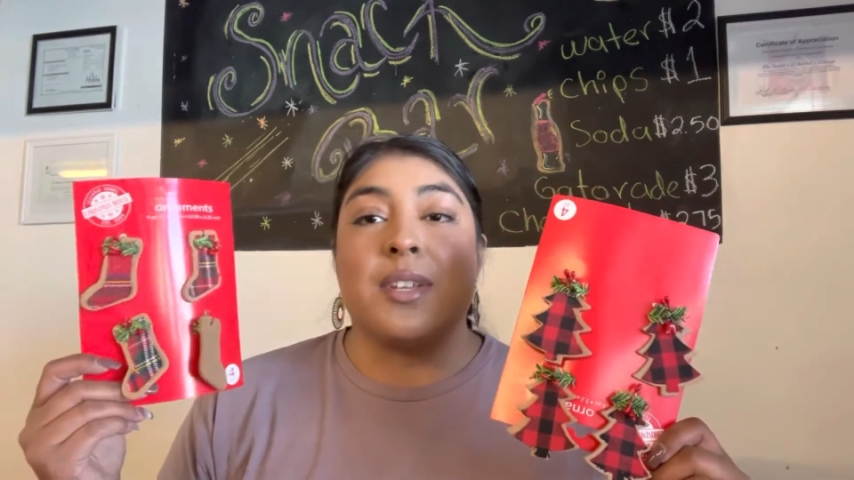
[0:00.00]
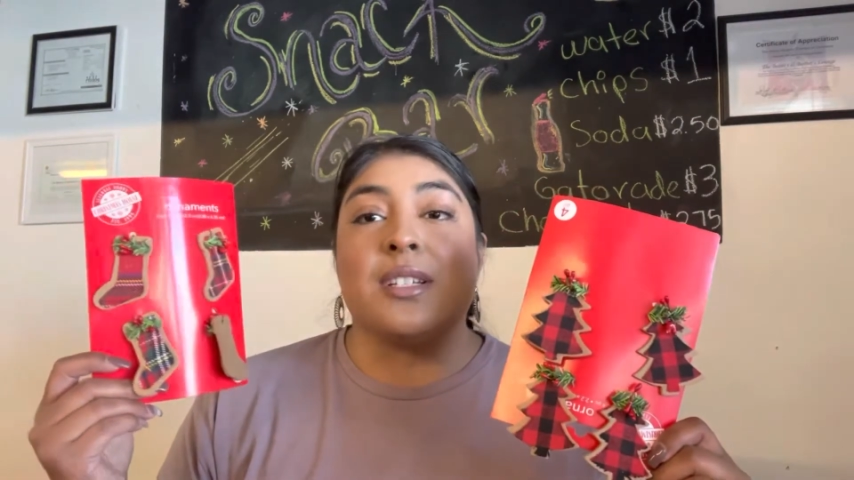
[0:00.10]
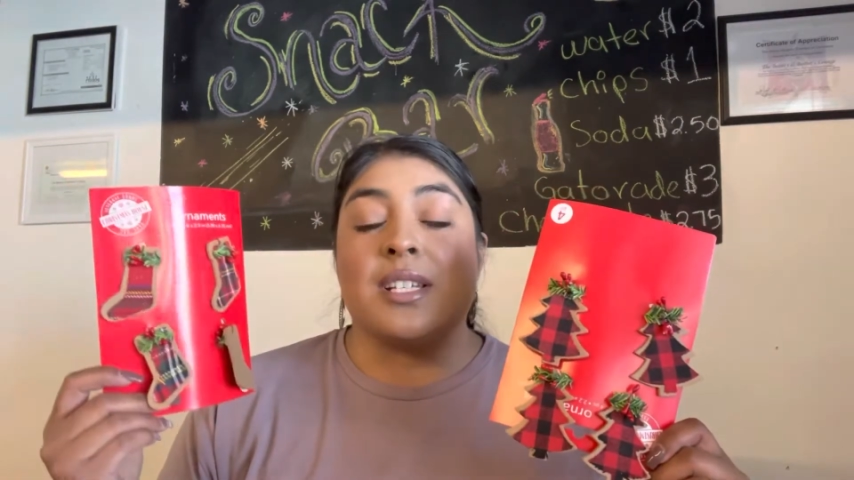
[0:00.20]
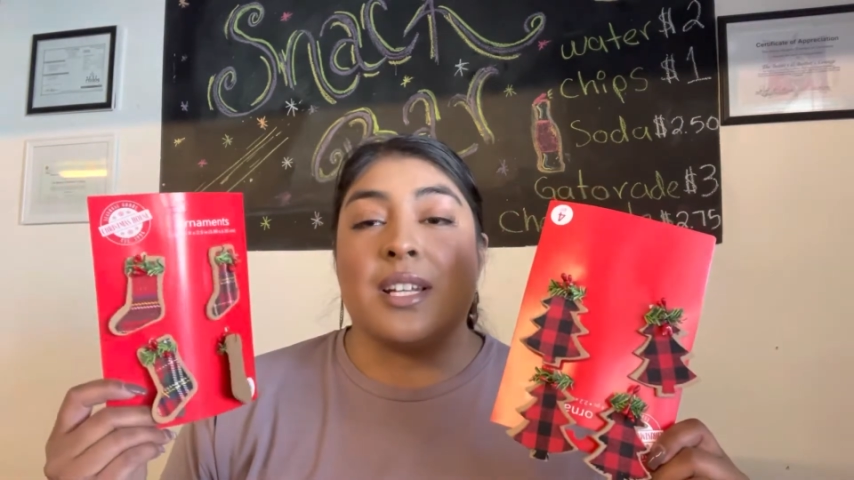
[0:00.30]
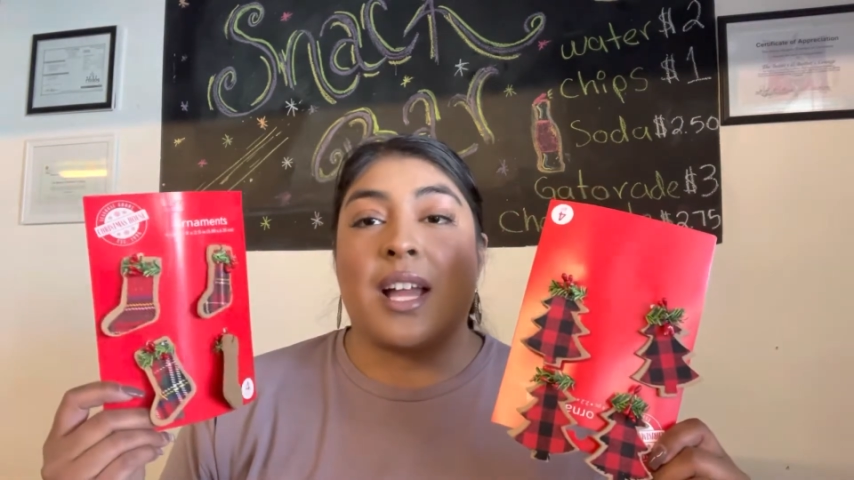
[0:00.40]
They
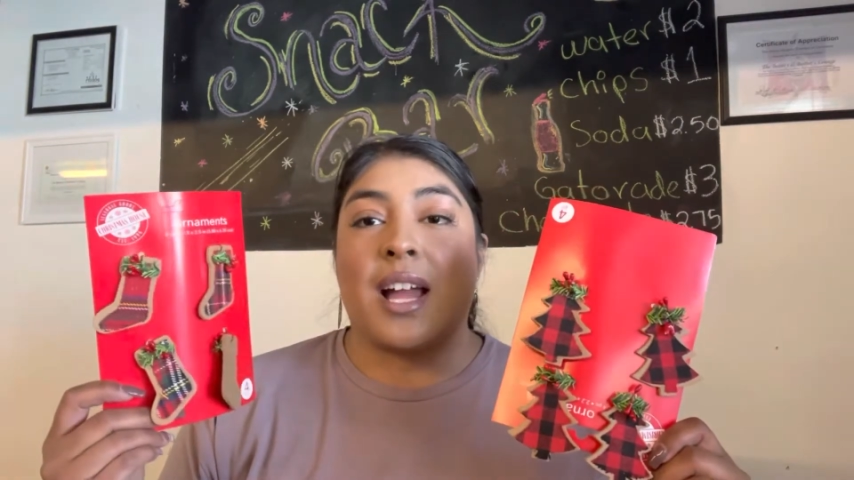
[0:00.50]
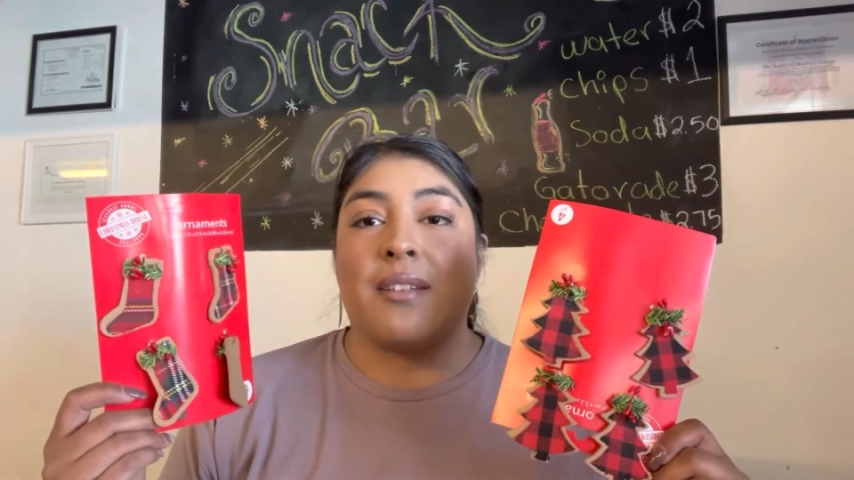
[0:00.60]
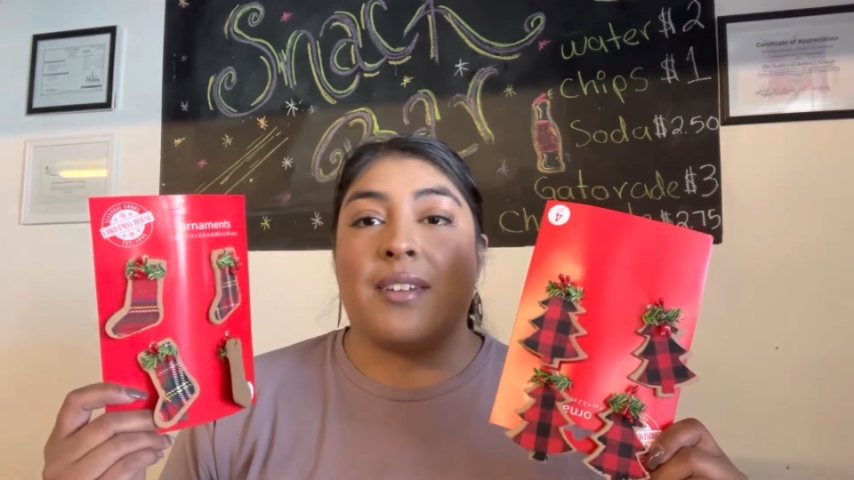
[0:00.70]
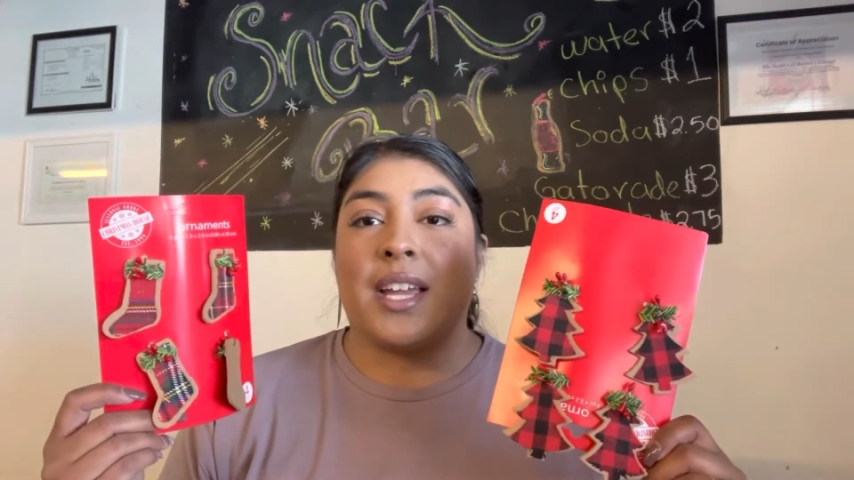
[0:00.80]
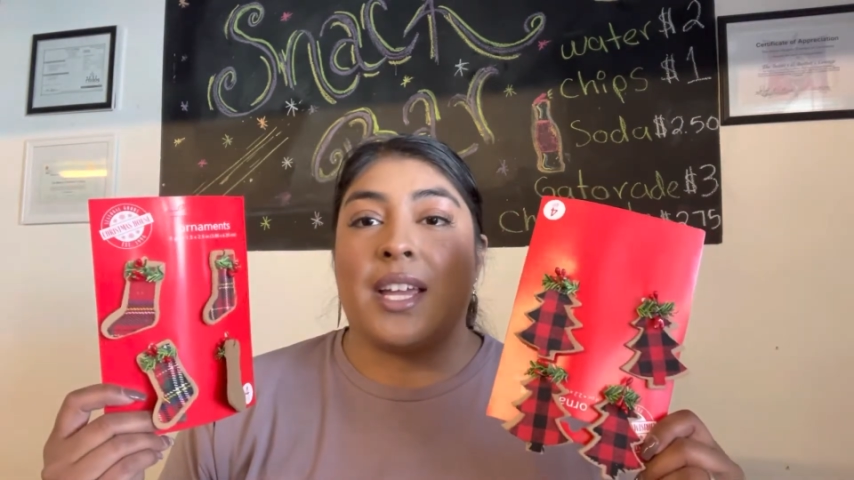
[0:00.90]
did
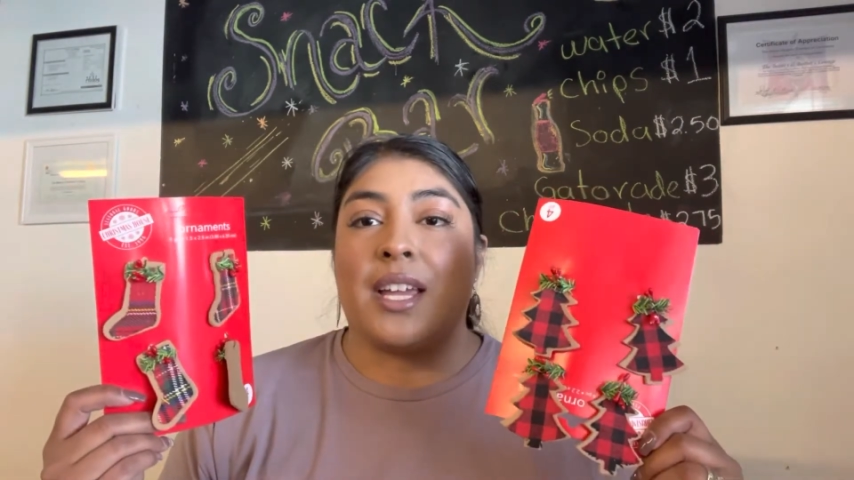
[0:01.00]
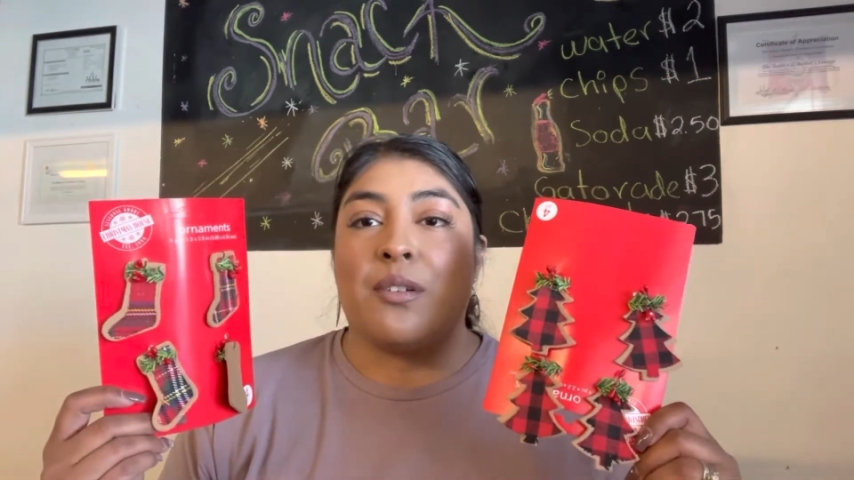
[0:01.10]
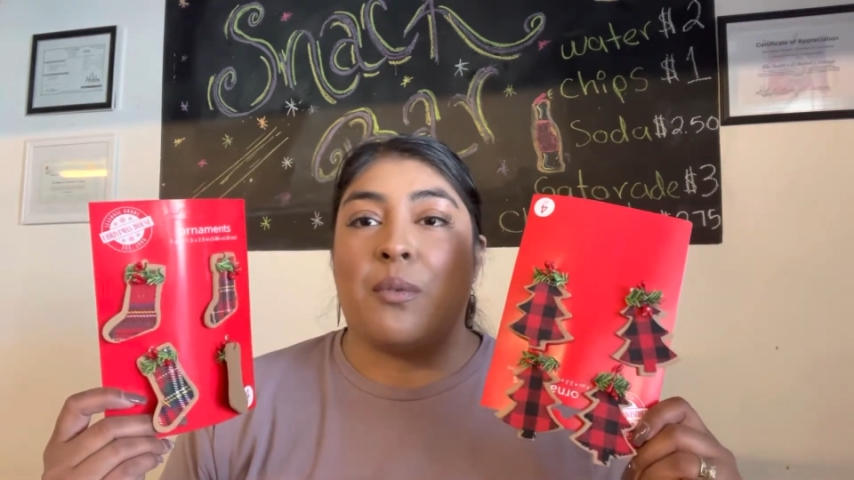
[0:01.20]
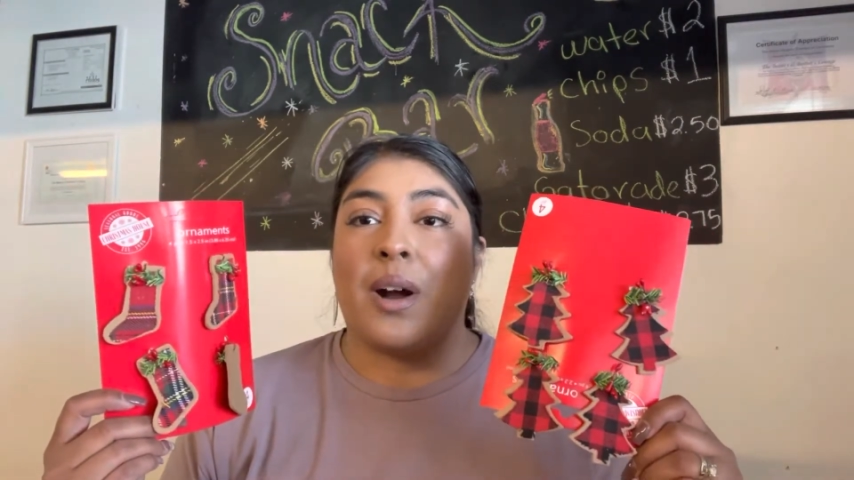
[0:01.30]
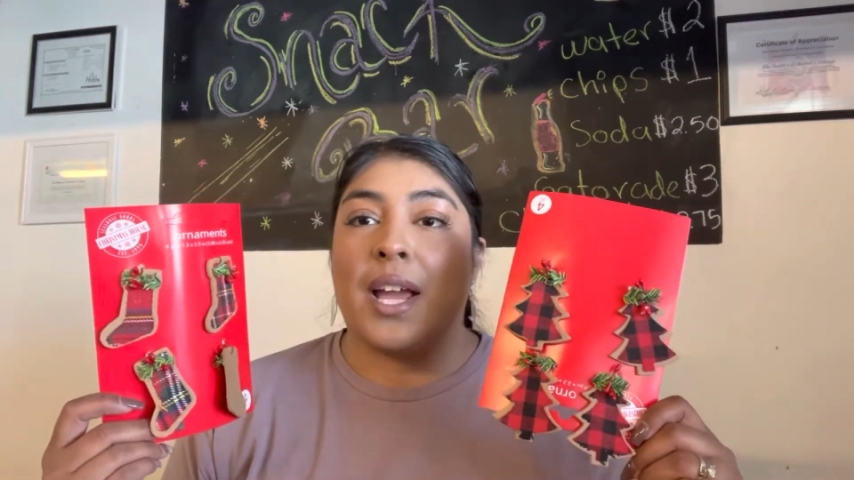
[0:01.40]
have it
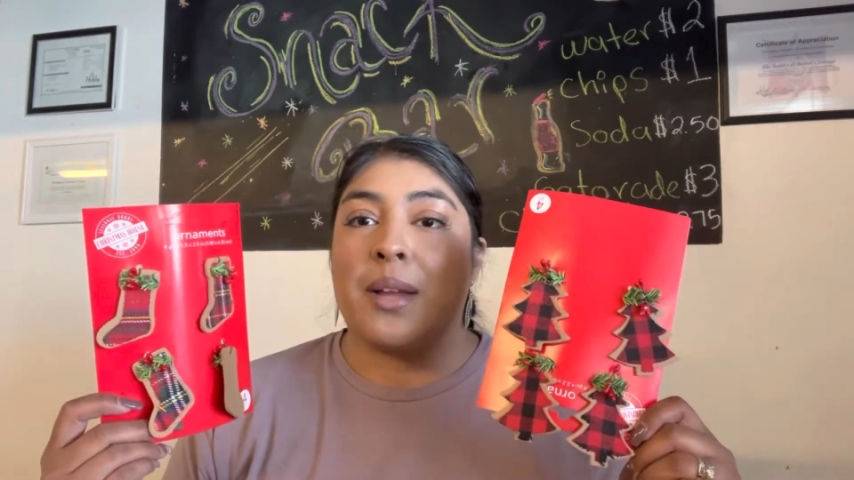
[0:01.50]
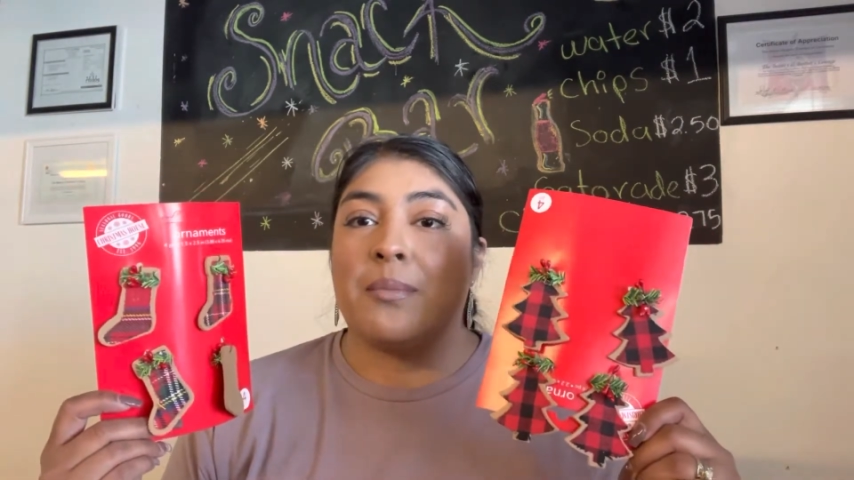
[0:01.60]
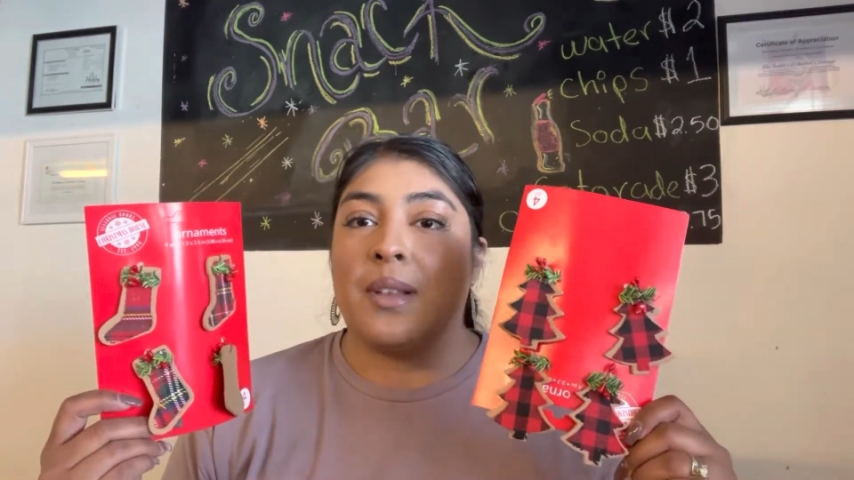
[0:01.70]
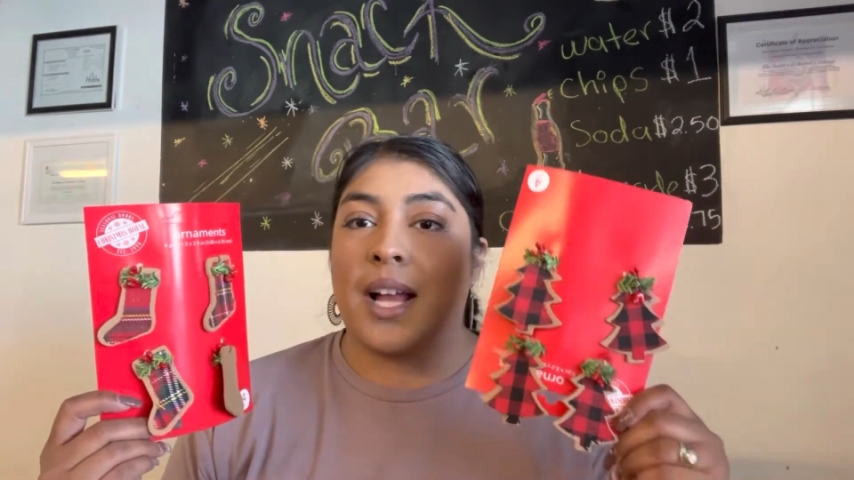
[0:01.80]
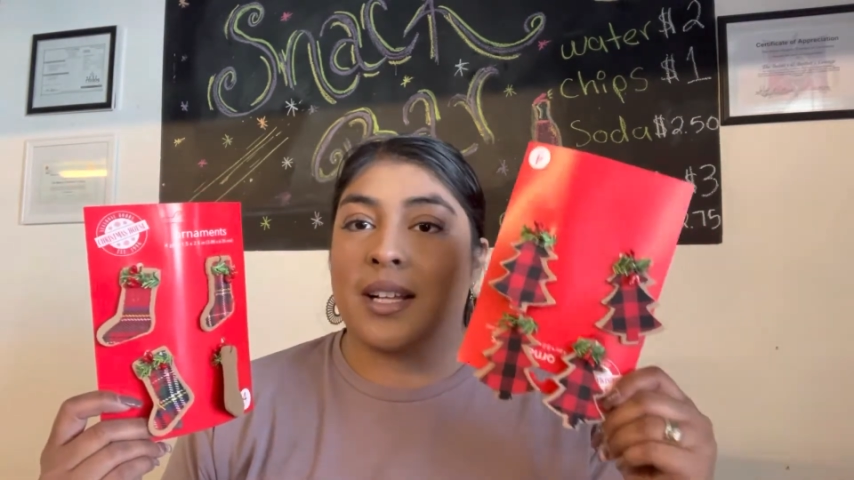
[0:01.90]
in white and
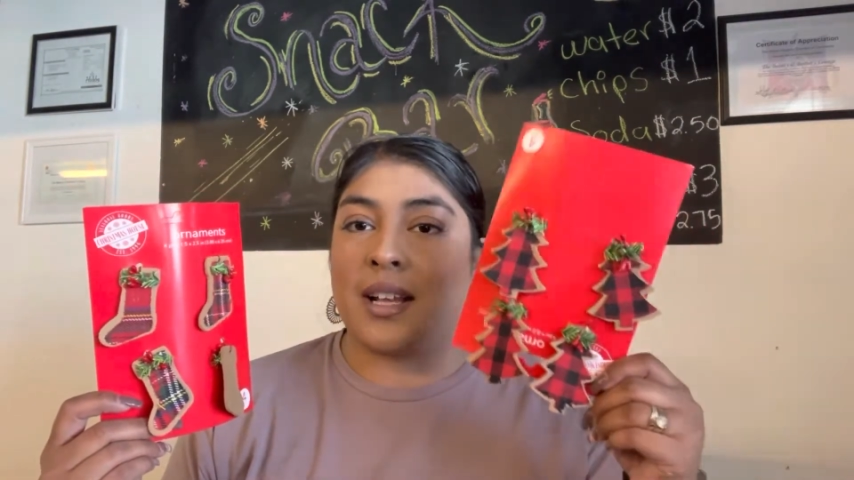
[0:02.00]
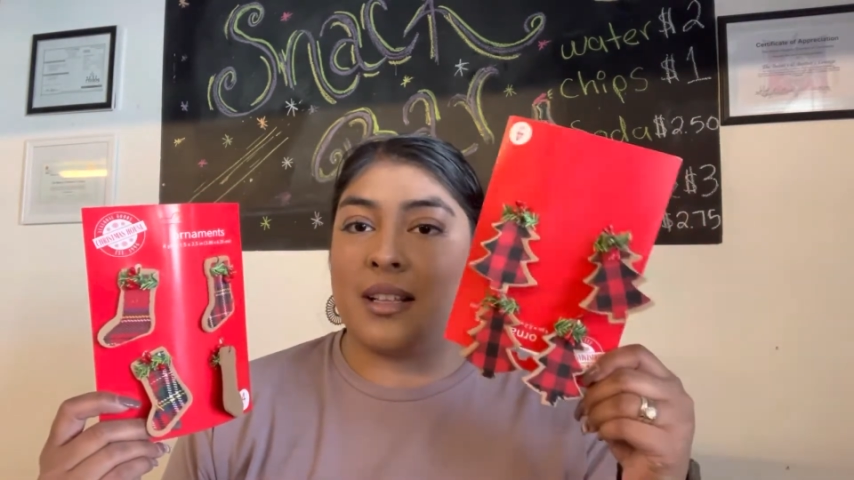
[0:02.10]
black